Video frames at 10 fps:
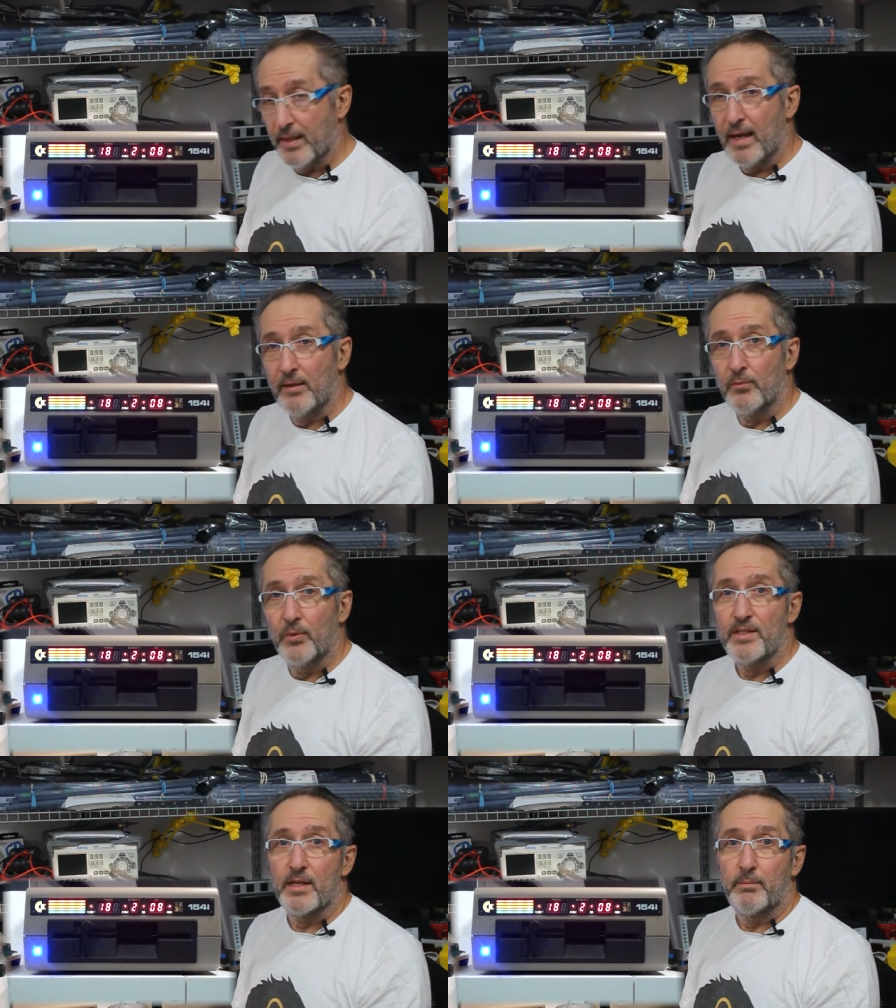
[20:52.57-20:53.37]
that
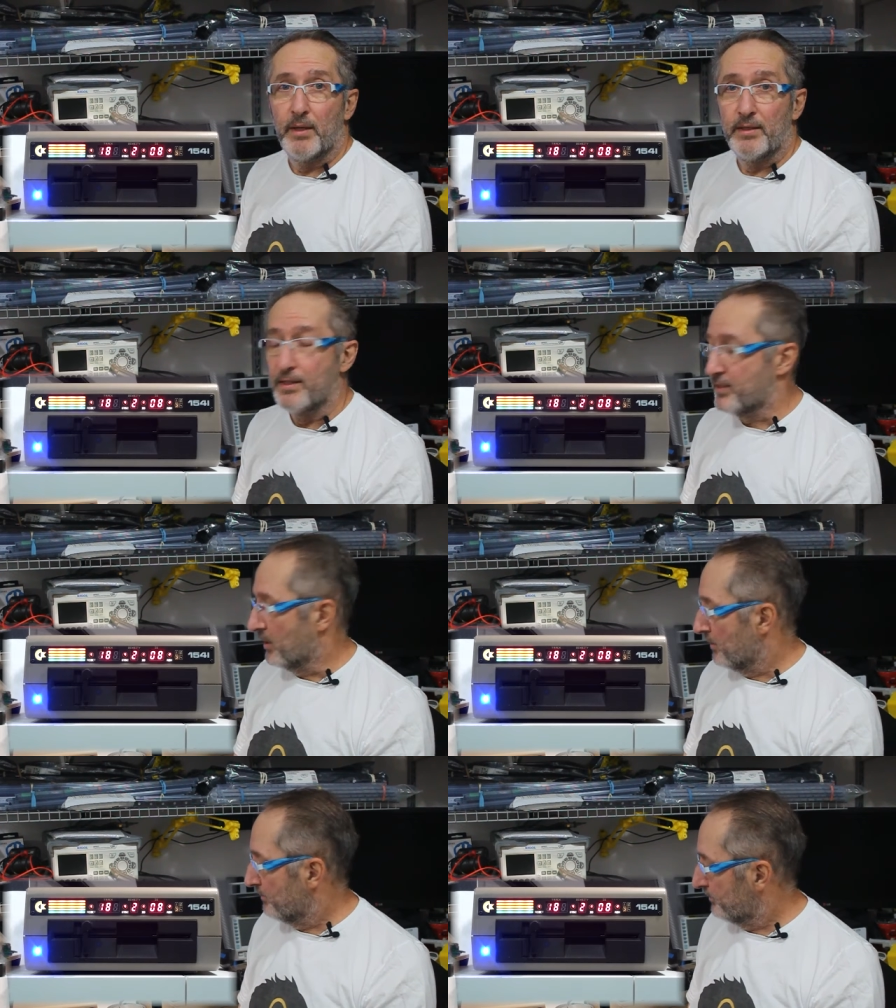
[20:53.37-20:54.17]
reset button is
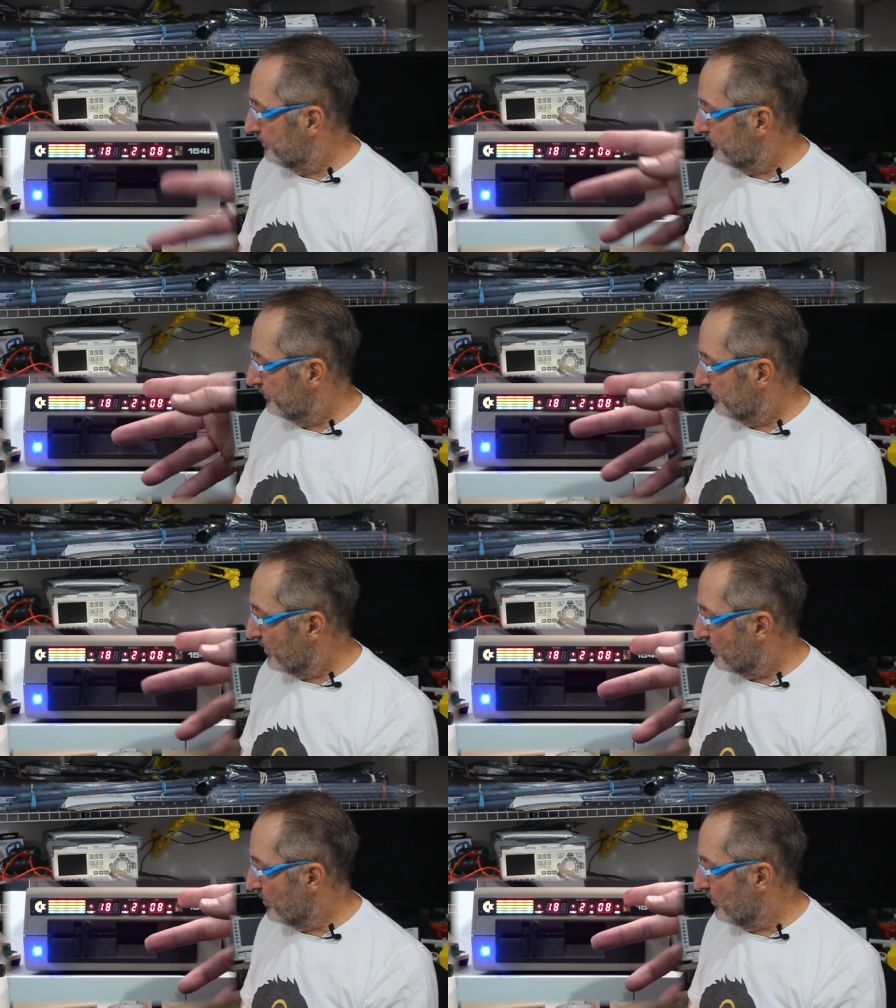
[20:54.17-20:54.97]
there.
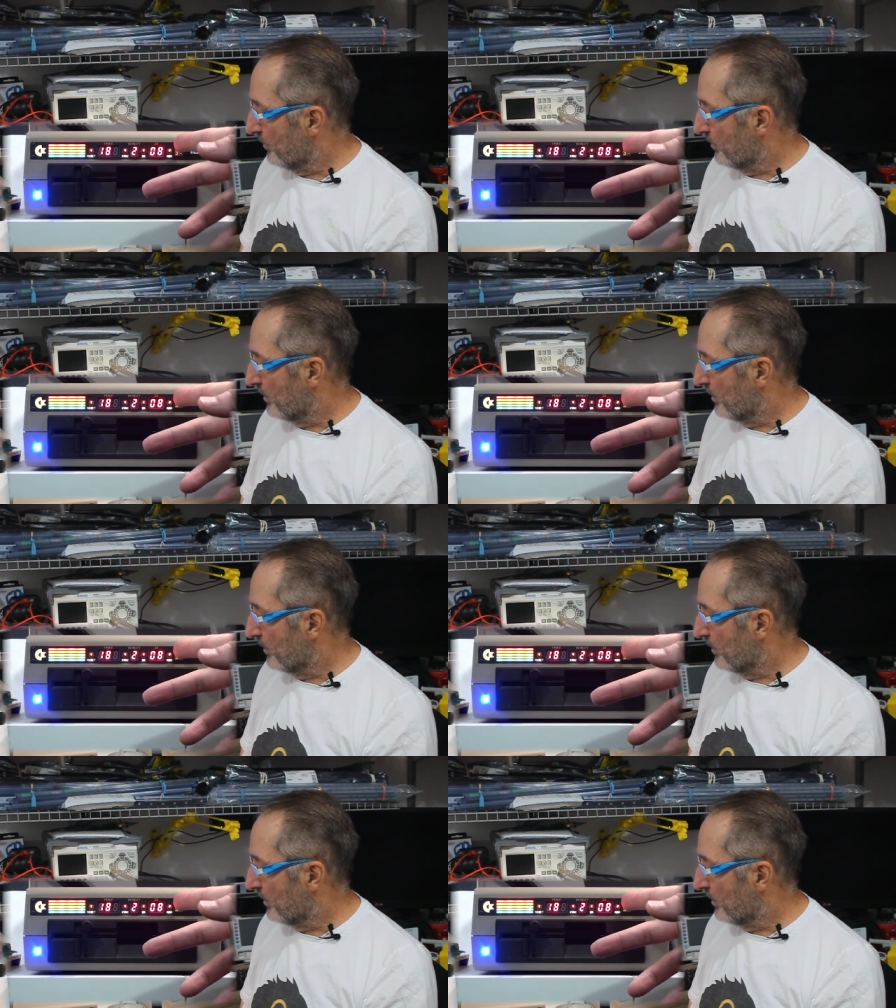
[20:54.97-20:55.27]
So you